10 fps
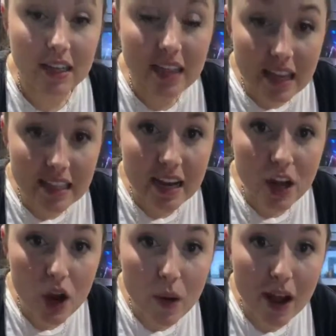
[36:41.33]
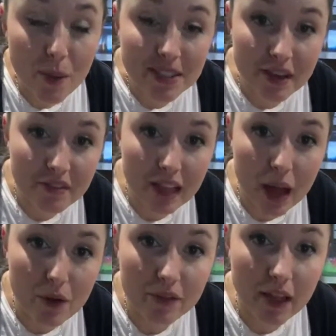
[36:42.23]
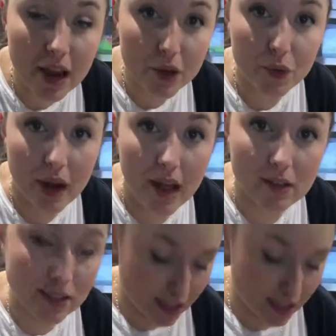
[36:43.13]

Yes, I know. I always have flour flying around.